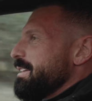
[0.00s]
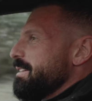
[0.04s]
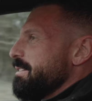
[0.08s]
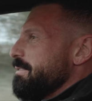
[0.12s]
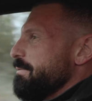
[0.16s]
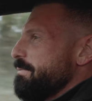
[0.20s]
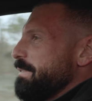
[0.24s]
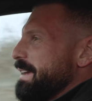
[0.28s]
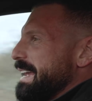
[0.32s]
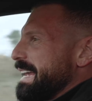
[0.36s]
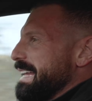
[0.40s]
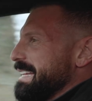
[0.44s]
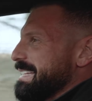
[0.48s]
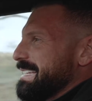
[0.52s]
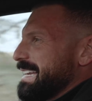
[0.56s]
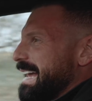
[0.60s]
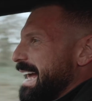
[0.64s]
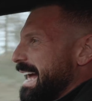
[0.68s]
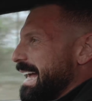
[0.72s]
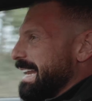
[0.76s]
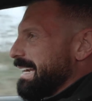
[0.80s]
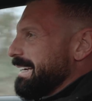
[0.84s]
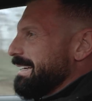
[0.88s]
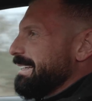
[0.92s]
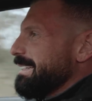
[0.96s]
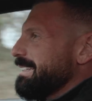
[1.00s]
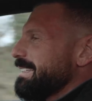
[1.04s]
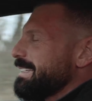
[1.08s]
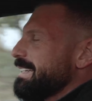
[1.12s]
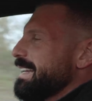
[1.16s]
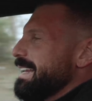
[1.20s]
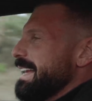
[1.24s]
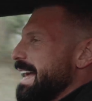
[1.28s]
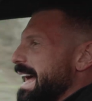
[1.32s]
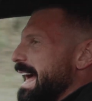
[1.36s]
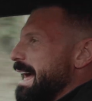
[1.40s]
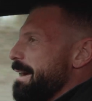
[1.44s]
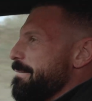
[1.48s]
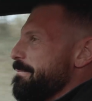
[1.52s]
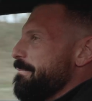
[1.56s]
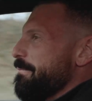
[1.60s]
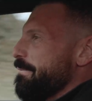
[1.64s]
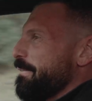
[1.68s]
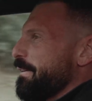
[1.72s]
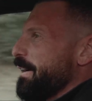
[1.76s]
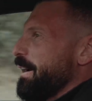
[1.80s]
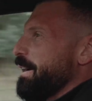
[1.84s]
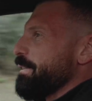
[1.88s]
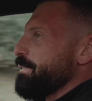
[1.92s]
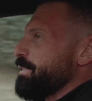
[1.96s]
V10
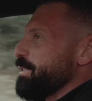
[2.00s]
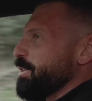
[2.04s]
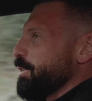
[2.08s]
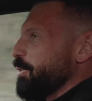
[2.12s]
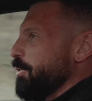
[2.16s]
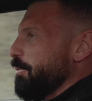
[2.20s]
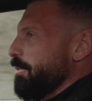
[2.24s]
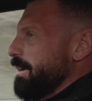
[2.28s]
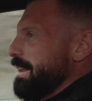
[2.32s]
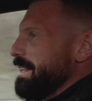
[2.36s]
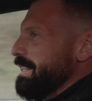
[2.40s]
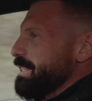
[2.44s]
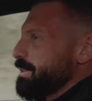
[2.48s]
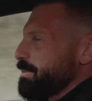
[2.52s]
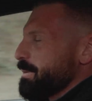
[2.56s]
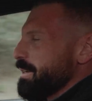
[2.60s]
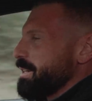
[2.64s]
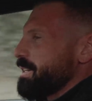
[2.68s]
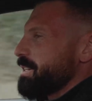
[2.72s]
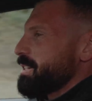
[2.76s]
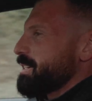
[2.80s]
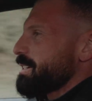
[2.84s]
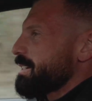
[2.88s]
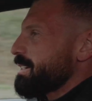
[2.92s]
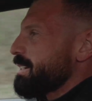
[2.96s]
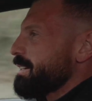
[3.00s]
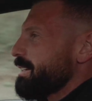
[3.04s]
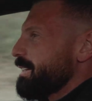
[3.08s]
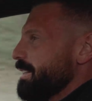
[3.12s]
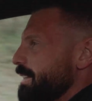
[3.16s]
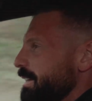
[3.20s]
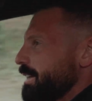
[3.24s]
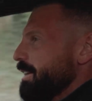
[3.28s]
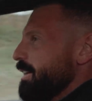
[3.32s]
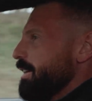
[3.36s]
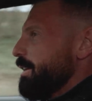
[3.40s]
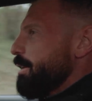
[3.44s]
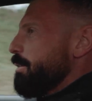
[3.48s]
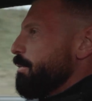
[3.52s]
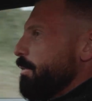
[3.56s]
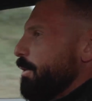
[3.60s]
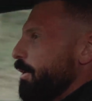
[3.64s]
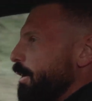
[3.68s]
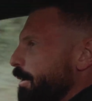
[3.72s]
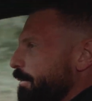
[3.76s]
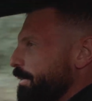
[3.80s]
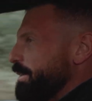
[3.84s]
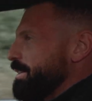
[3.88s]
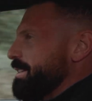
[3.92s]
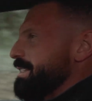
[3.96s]
M5 Tourings, which
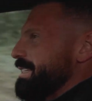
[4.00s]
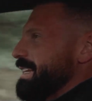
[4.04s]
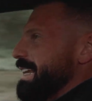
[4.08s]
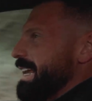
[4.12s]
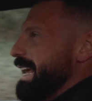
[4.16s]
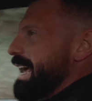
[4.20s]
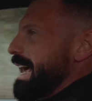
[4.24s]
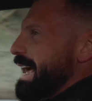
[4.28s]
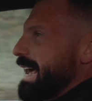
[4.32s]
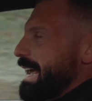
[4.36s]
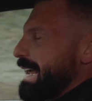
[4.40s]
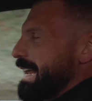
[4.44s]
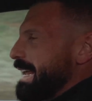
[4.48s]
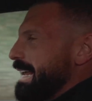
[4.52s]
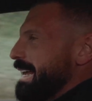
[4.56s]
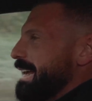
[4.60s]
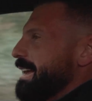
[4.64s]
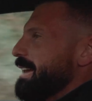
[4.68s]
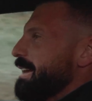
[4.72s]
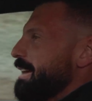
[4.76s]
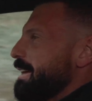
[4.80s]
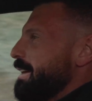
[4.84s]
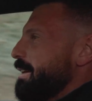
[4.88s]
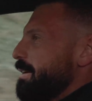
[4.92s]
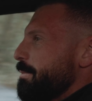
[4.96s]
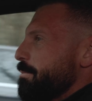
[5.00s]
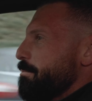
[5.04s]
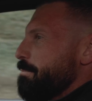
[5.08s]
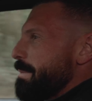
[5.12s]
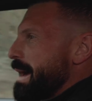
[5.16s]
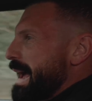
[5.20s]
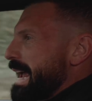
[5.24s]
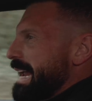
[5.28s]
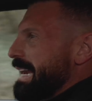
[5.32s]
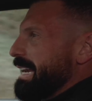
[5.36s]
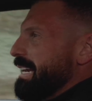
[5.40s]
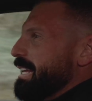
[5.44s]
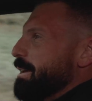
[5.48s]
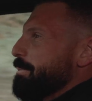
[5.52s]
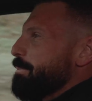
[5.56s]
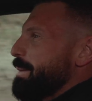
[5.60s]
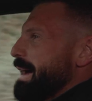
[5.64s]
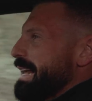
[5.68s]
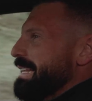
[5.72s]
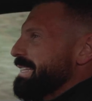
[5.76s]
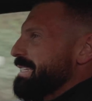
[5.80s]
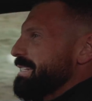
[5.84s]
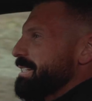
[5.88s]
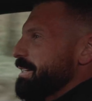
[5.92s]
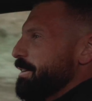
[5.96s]
were obviously a main
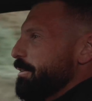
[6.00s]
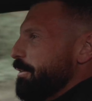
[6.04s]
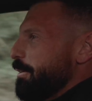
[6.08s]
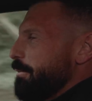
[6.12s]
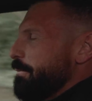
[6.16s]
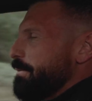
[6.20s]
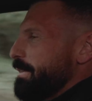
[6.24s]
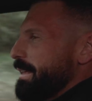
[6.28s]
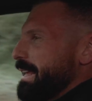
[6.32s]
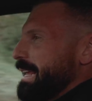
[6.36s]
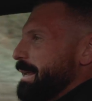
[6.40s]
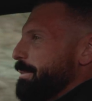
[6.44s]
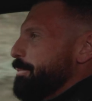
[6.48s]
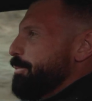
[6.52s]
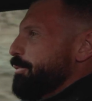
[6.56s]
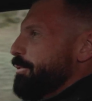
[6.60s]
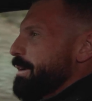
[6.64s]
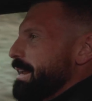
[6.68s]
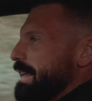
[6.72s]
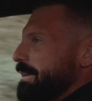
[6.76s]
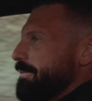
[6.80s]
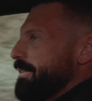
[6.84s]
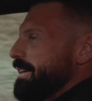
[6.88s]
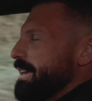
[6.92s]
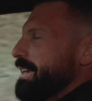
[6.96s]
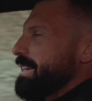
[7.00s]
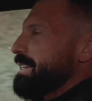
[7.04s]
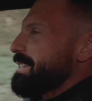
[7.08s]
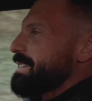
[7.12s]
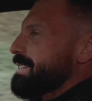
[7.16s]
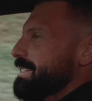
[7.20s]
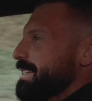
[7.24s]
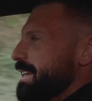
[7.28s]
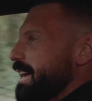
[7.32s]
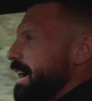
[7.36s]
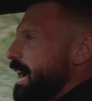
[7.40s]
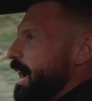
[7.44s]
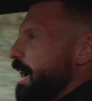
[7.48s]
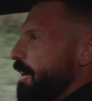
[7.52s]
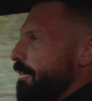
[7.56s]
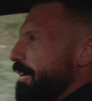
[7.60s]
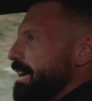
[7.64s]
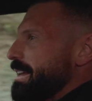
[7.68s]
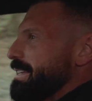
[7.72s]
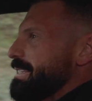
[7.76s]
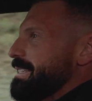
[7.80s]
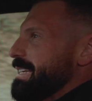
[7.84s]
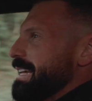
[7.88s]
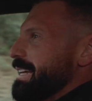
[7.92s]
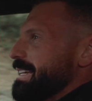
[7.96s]
competitor of the previous
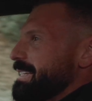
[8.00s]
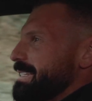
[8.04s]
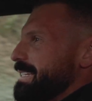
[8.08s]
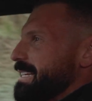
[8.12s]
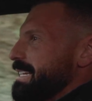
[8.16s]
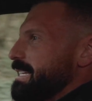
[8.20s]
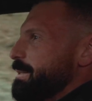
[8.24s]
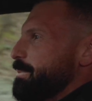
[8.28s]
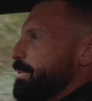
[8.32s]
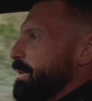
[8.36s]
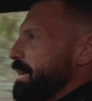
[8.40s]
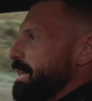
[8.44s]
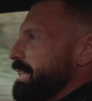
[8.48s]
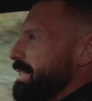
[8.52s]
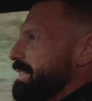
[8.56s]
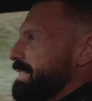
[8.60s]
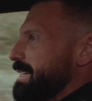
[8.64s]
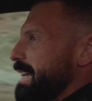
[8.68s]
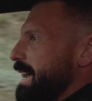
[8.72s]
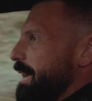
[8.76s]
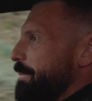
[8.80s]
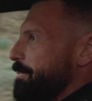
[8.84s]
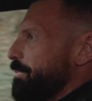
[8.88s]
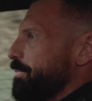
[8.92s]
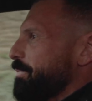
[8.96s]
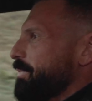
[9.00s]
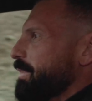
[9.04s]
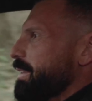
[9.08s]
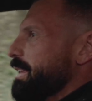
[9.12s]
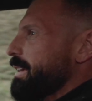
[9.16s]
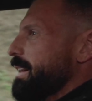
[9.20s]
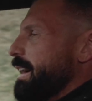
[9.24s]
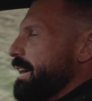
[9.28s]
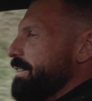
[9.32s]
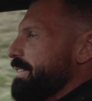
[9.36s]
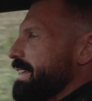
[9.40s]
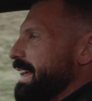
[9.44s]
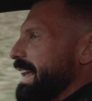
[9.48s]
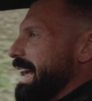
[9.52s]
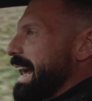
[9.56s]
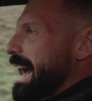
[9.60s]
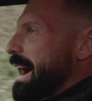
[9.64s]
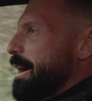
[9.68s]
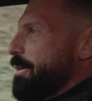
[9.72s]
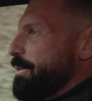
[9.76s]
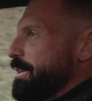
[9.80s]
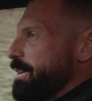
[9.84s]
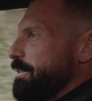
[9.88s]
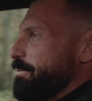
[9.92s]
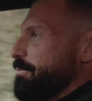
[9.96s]
RS6s, but I think
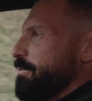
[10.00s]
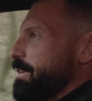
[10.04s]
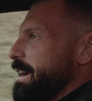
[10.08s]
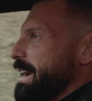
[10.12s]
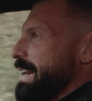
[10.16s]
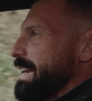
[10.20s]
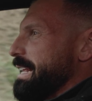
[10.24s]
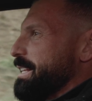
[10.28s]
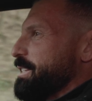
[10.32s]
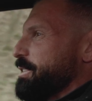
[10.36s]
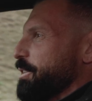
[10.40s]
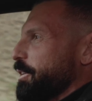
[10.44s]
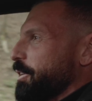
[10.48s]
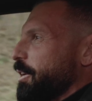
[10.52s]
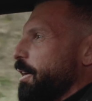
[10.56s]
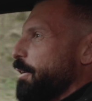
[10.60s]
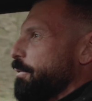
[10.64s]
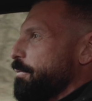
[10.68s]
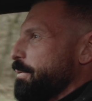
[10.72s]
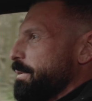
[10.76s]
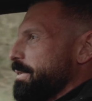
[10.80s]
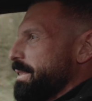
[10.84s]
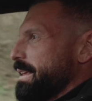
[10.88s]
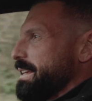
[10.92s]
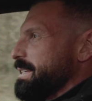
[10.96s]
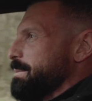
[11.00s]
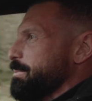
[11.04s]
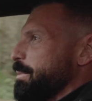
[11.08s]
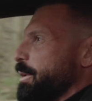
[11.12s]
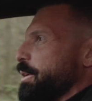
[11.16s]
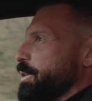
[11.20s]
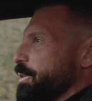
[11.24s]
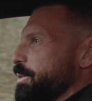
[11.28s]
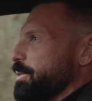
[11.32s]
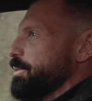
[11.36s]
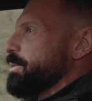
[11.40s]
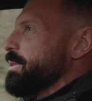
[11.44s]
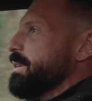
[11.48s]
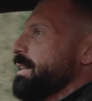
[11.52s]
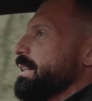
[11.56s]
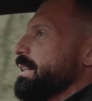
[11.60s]
Audi really took off with this model,